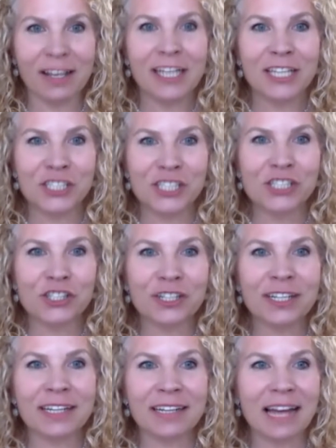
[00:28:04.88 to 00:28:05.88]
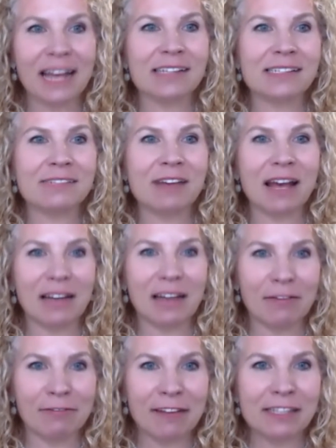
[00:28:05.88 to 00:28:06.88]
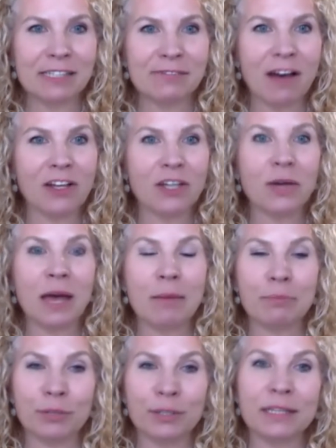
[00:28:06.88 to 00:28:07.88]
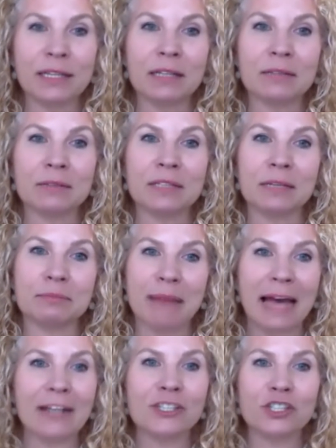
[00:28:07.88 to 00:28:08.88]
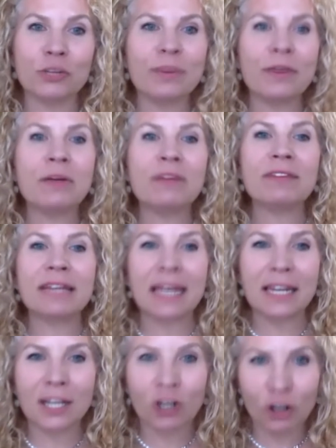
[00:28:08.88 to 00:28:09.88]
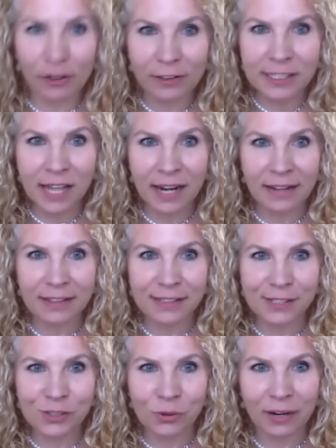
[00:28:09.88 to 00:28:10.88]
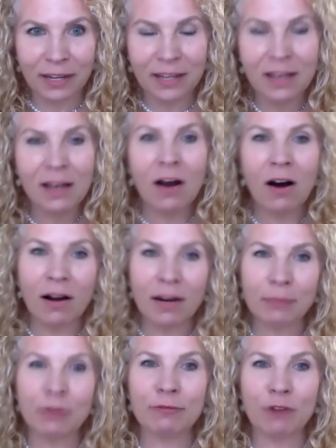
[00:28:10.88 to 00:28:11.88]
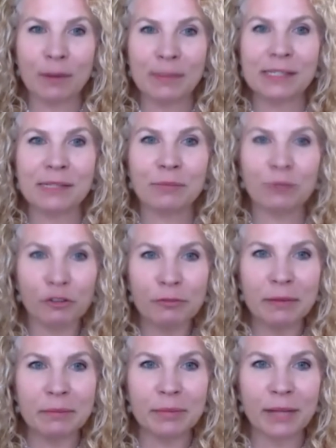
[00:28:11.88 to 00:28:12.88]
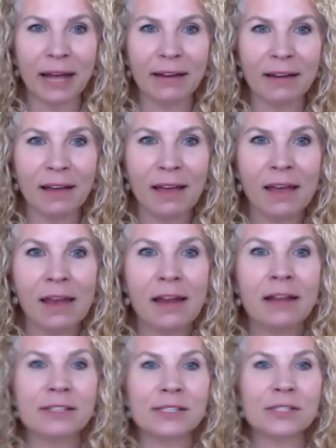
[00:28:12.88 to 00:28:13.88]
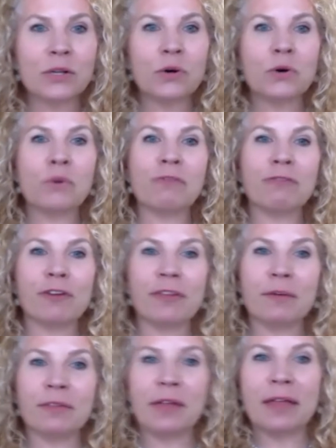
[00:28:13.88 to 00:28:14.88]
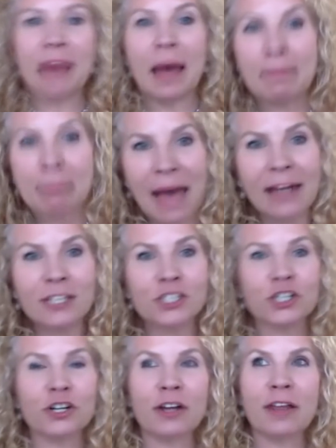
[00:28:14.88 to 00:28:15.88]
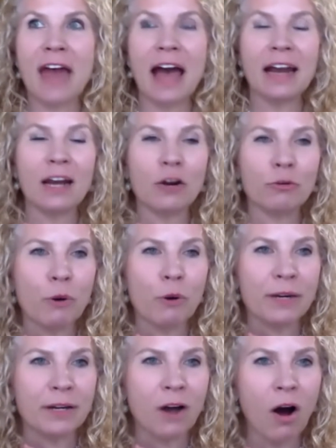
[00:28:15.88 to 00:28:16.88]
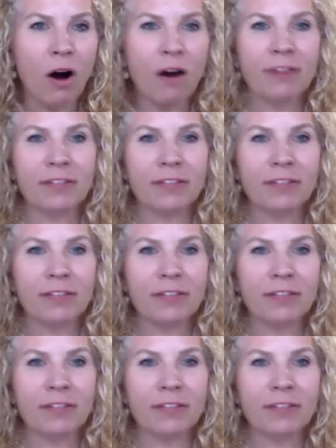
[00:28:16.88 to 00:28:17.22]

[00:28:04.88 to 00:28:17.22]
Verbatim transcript: She mm-hmm. took it as at, at, face value and put the, the manager, without even getting her side of the story, on a performance improvement plan. So for the, the that manager, that eroded all the